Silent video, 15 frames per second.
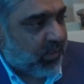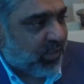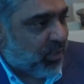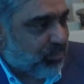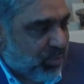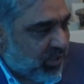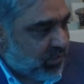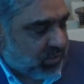And
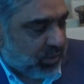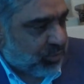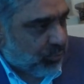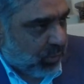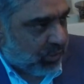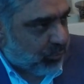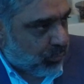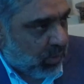that plays out
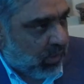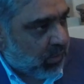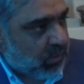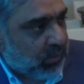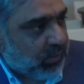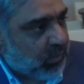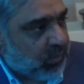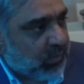quite well
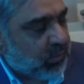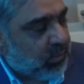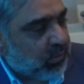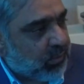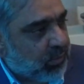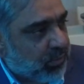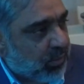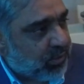in
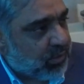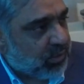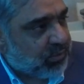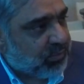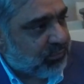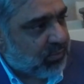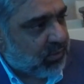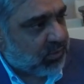the context
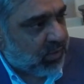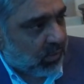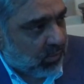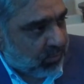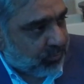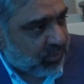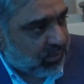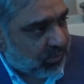of Qatar.
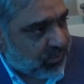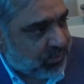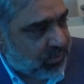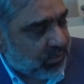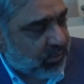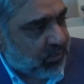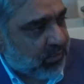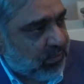Because
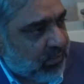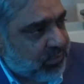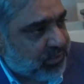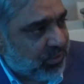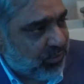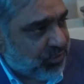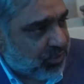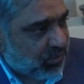
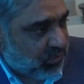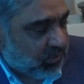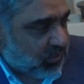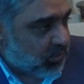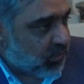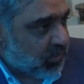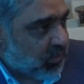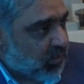essentially,
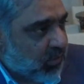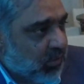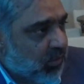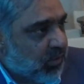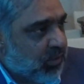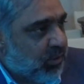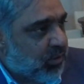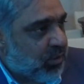
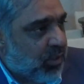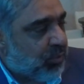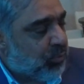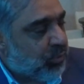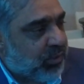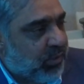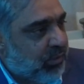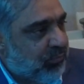you know,
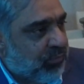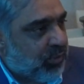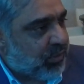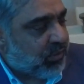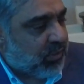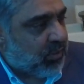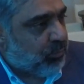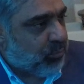they've got
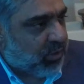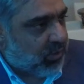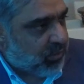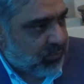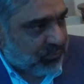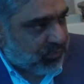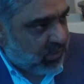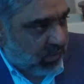a myriad
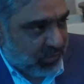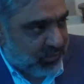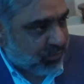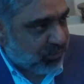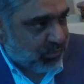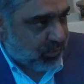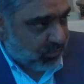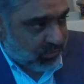of
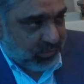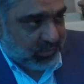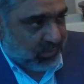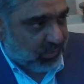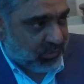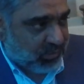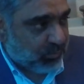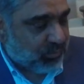challenges, not just
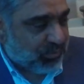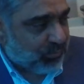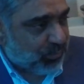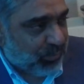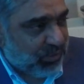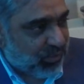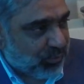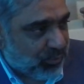in terms of
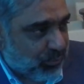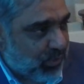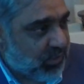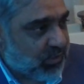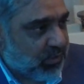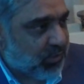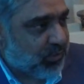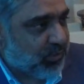2020